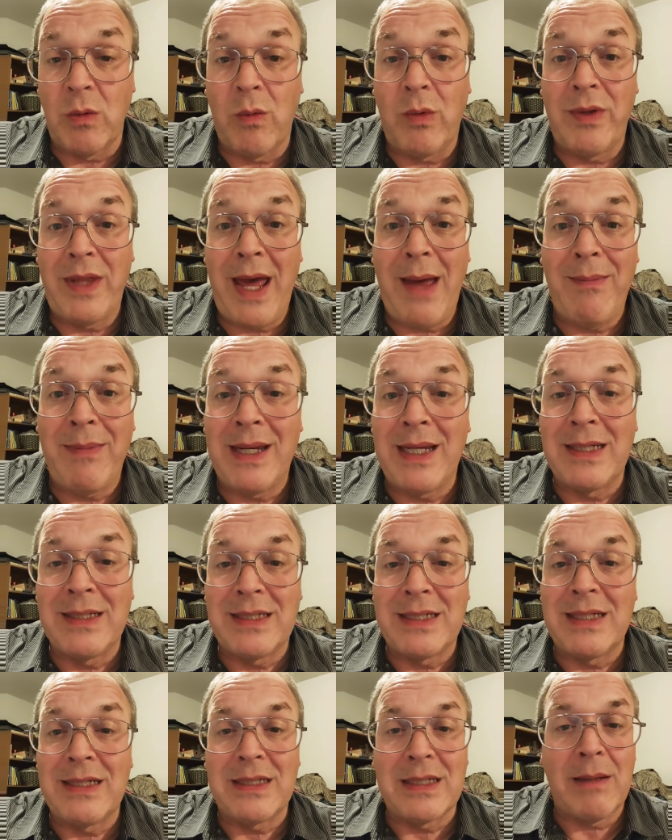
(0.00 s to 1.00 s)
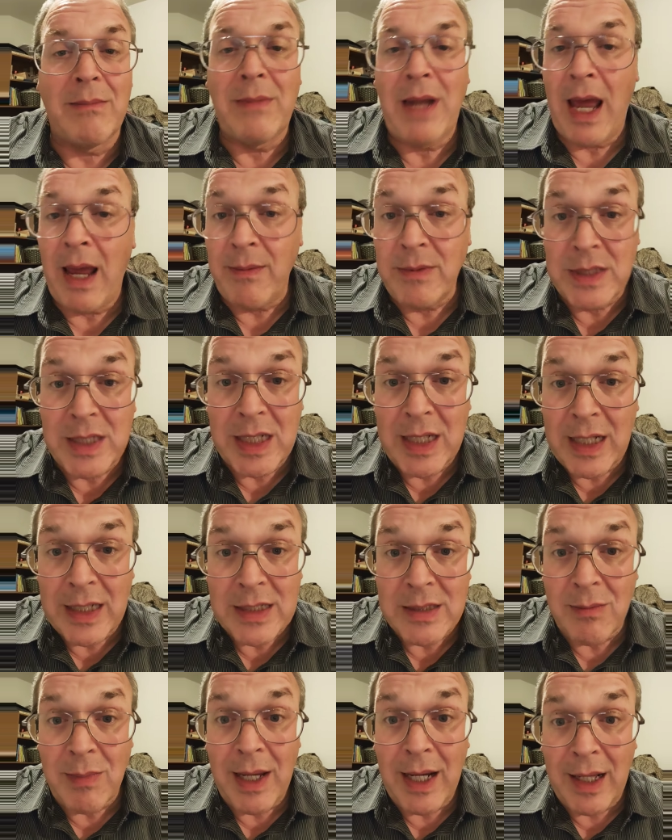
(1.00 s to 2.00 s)
What that means is sometimes it
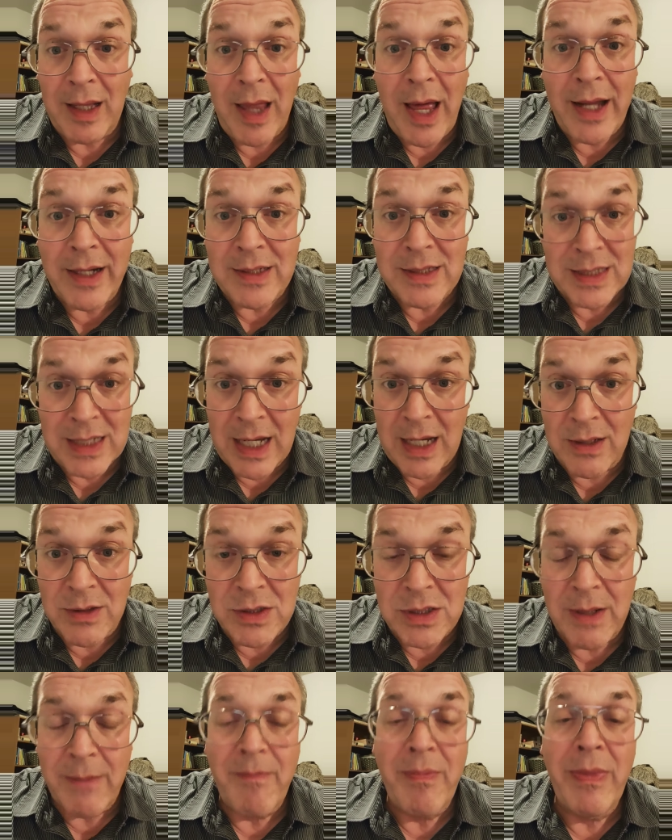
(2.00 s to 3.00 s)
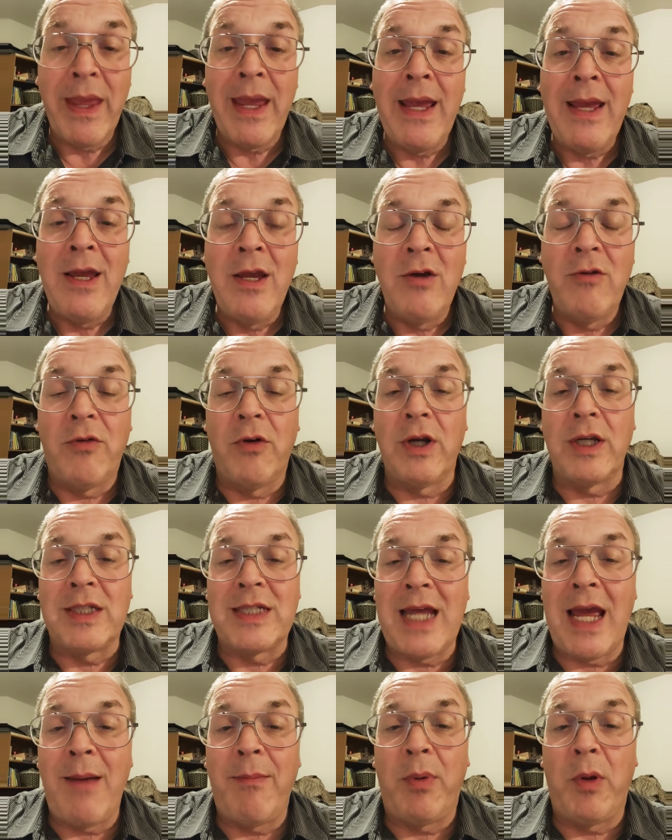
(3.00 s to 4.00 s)
doesn't make a lot of sense. For
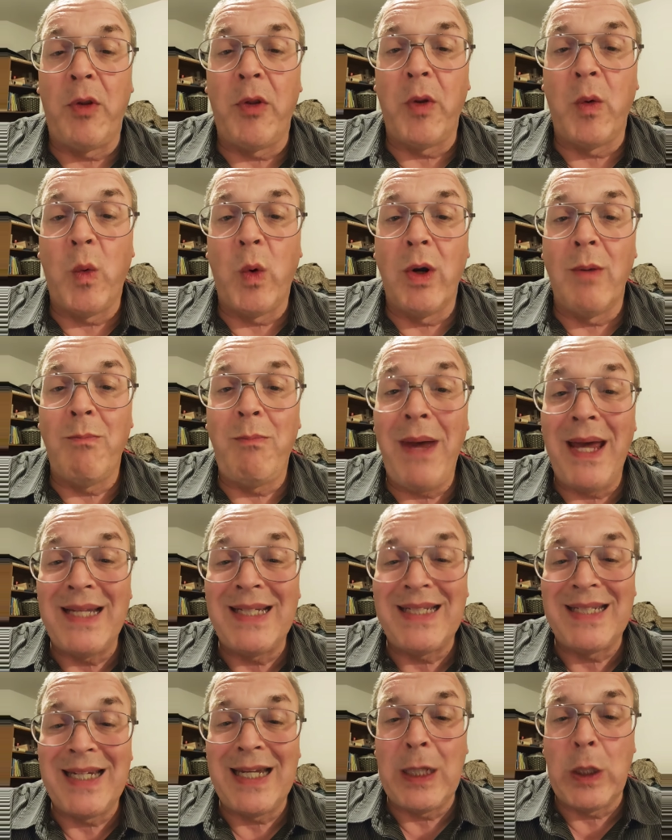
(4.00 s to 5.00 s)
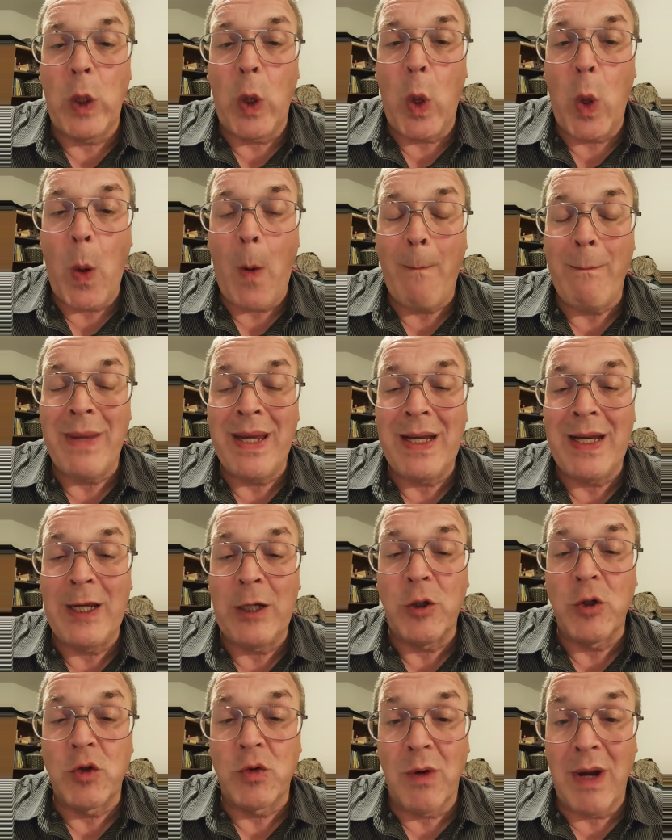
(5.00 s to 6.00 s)
example, the word vestido,
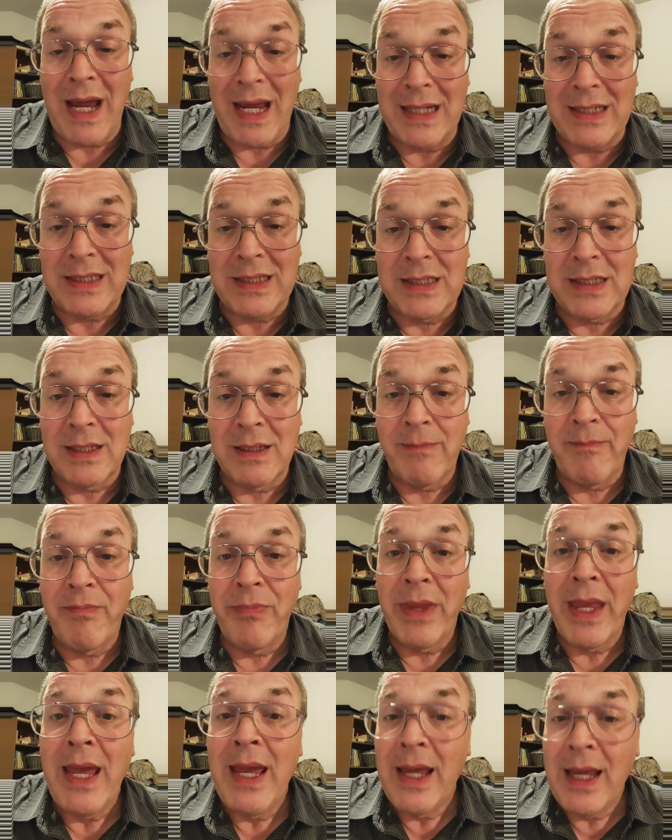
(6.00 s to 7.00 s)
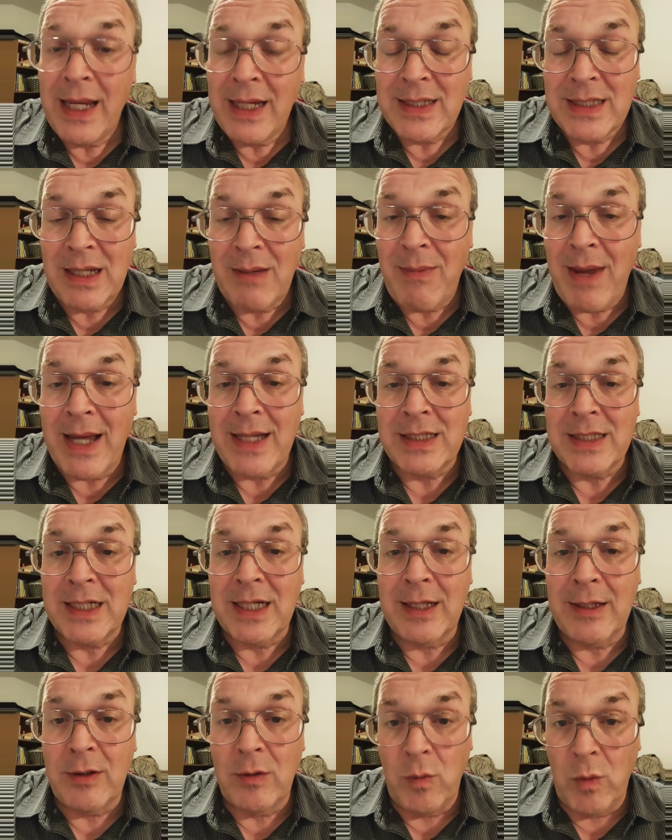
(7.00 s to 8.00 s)
meaning dress, is a
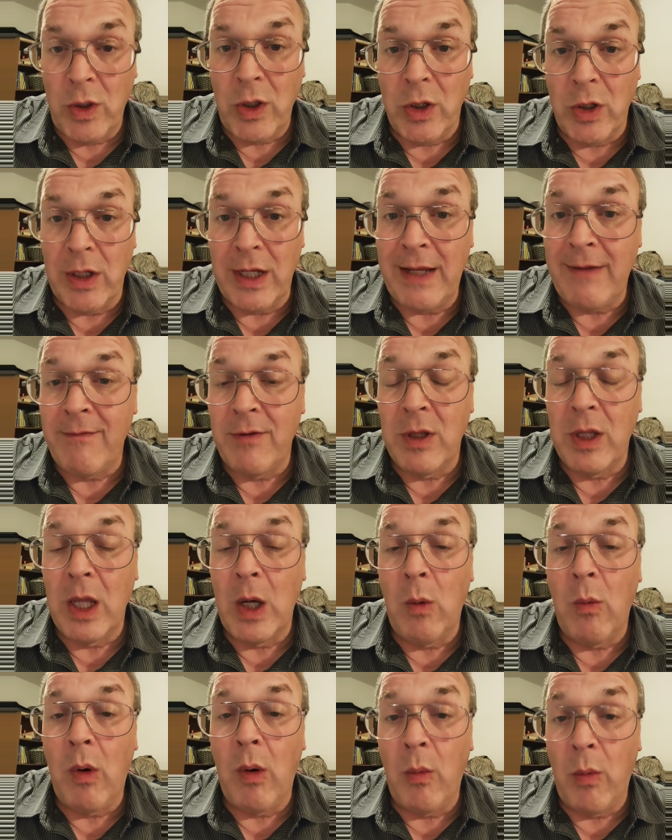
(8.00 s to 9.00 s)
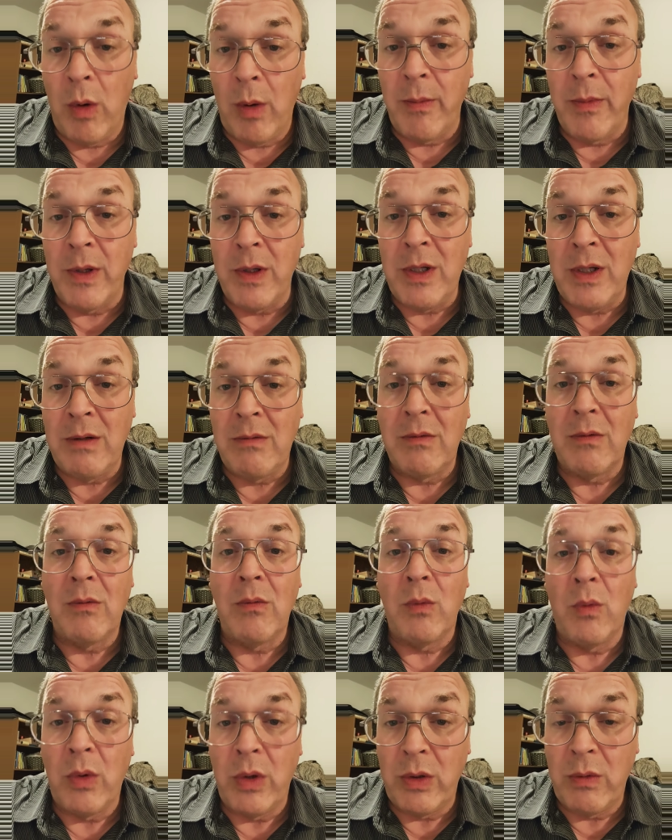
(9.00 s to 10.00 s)
masculine word, even though a woman
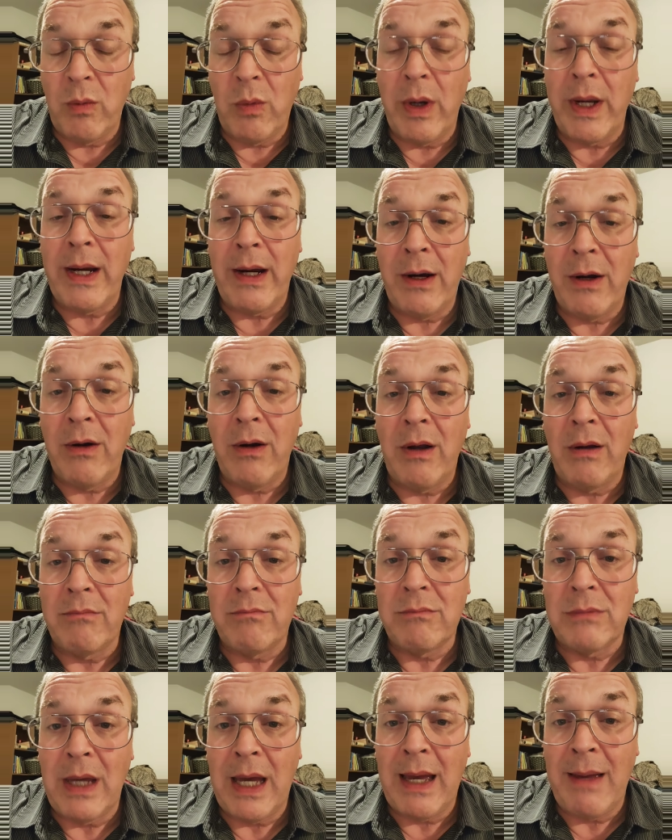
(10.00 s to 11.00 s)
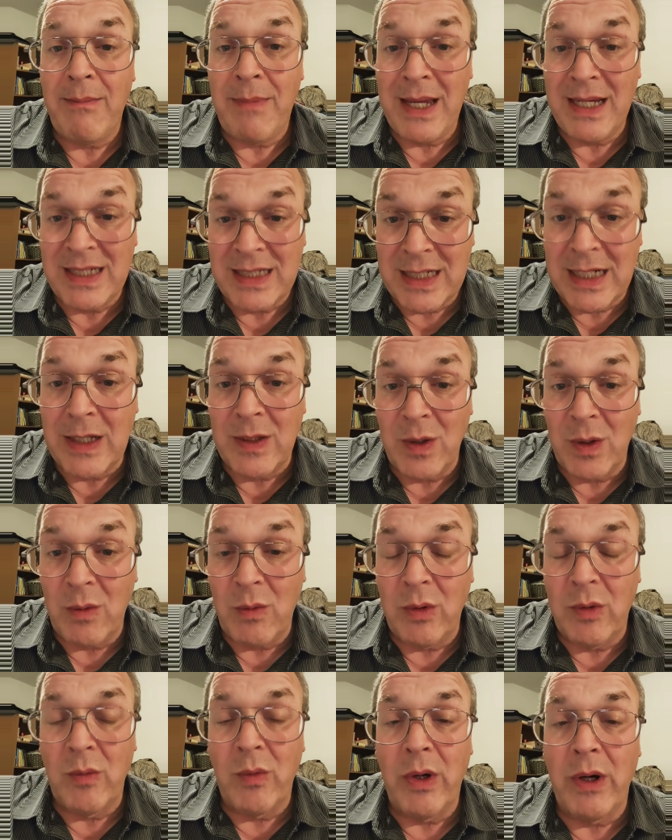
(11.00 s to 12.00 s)
would wear a vestido,
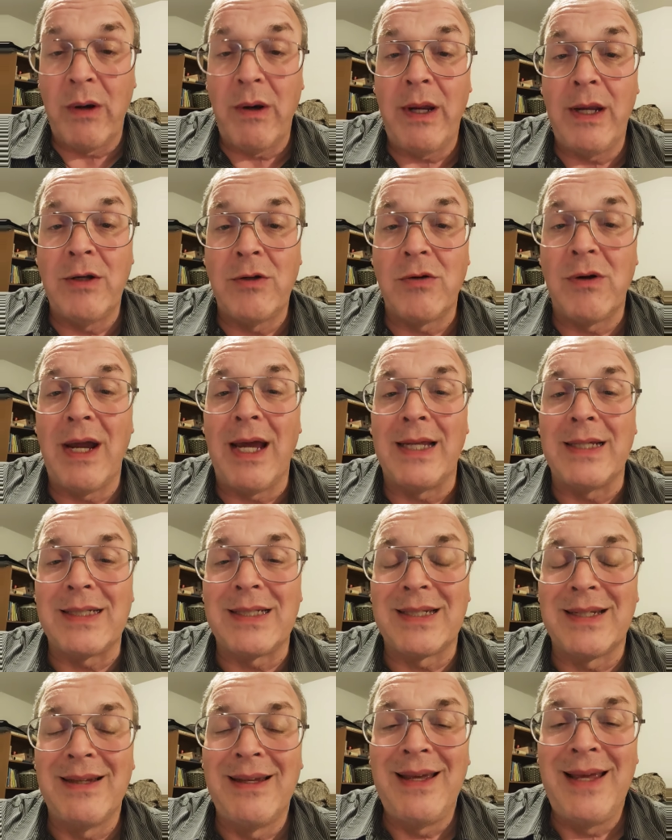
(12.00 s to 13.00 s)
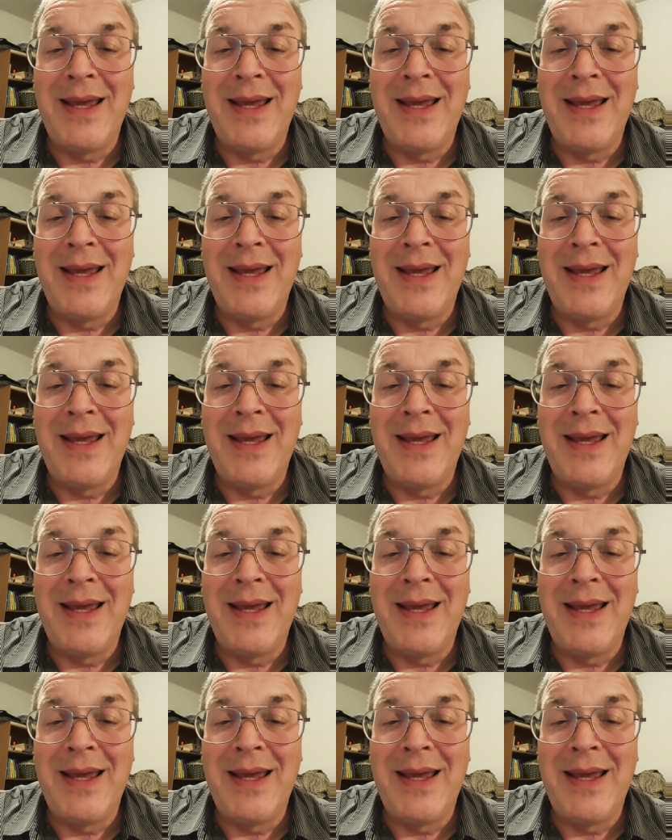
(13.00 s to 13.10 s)
would wear a dress.